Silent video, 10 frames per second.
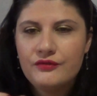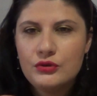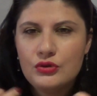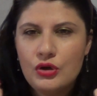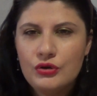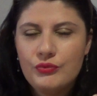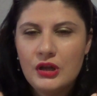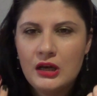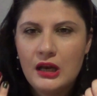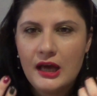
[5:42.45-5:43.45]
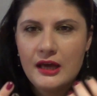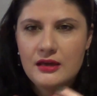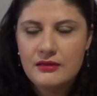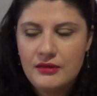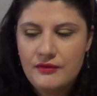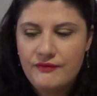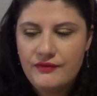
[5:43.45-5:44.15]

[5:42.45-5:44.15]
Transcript: If you don't really like the